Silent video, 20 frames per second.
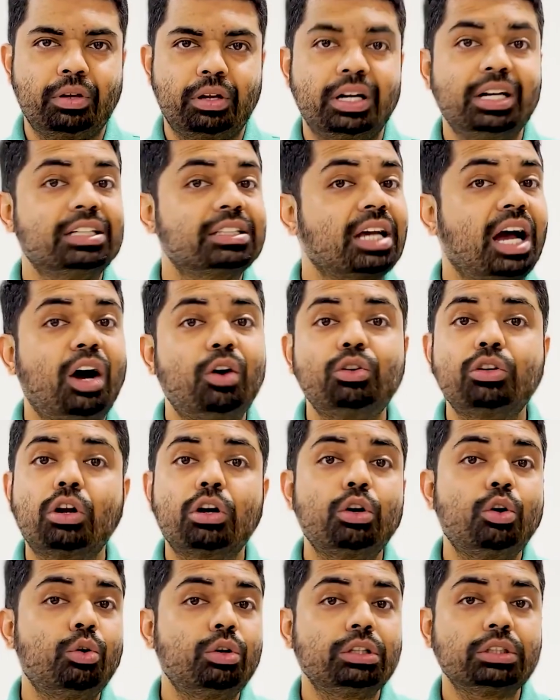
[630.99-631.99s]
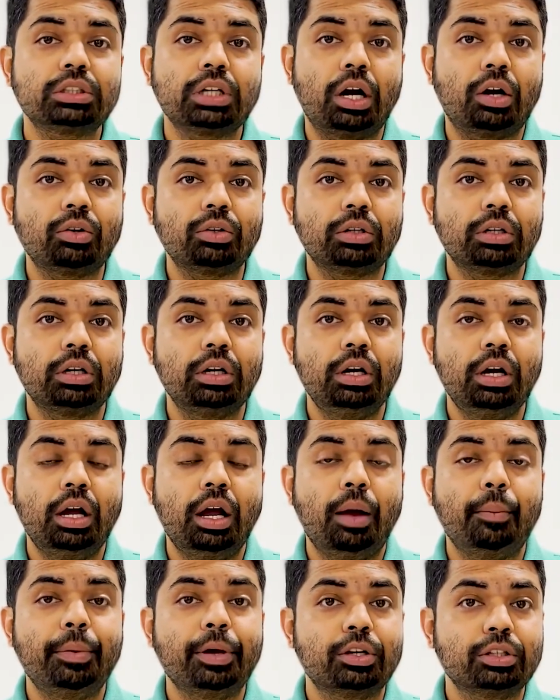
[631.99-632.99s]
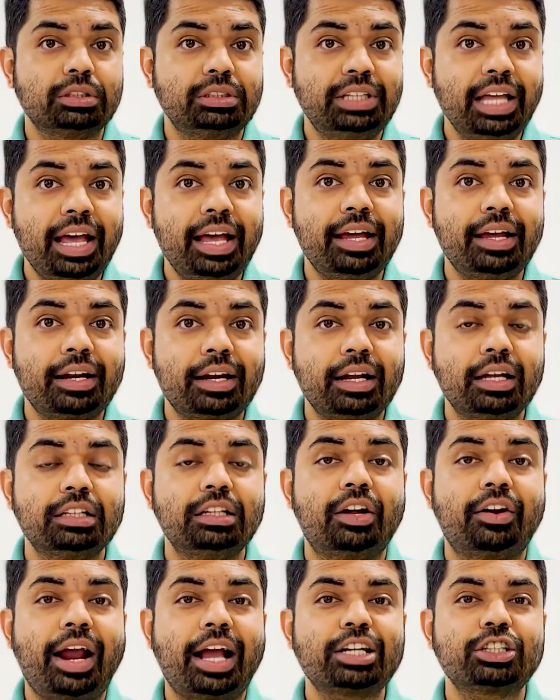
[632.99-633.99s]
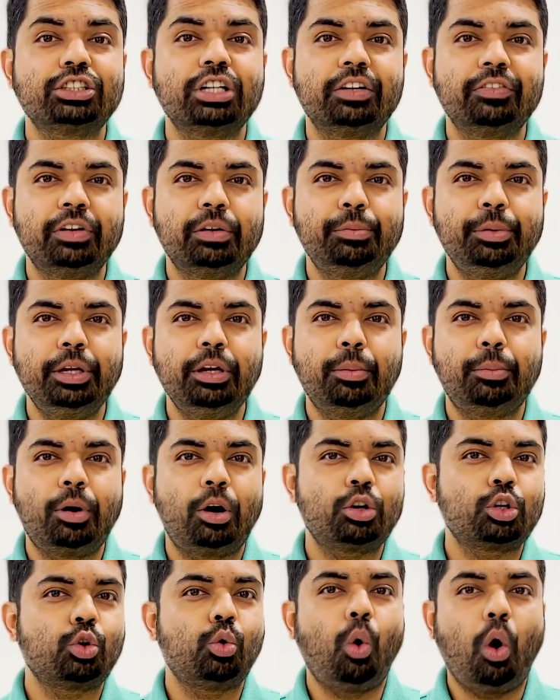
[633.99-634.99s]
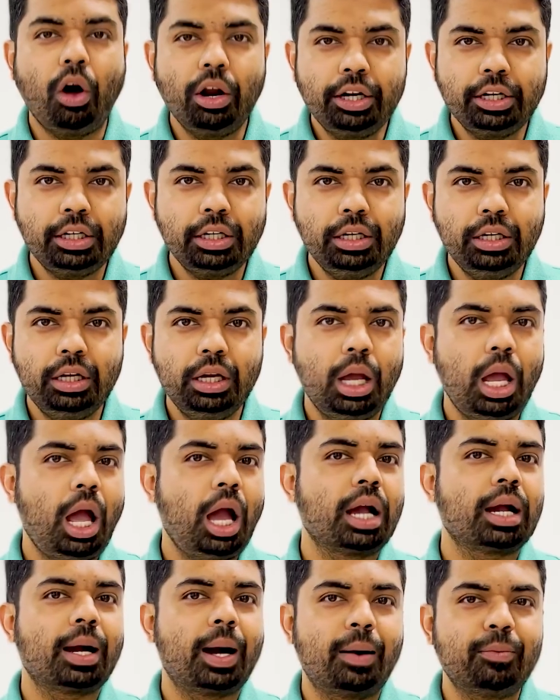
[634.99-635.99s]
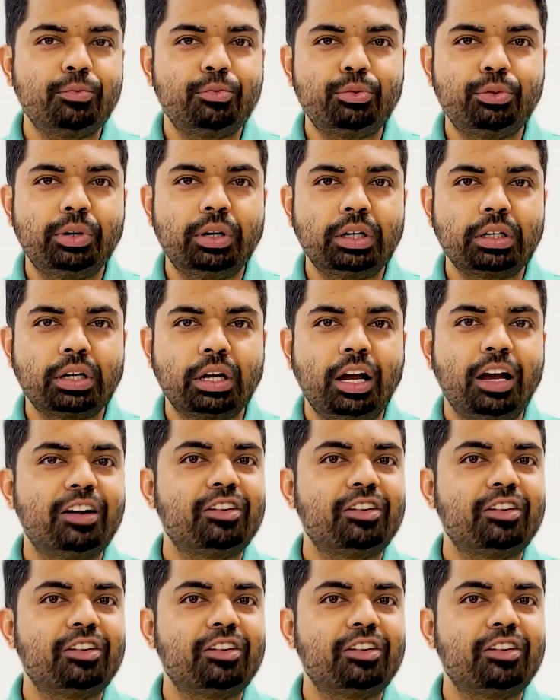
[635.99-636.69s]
Discount or no discount, because there the rationale will be about quality, comfort,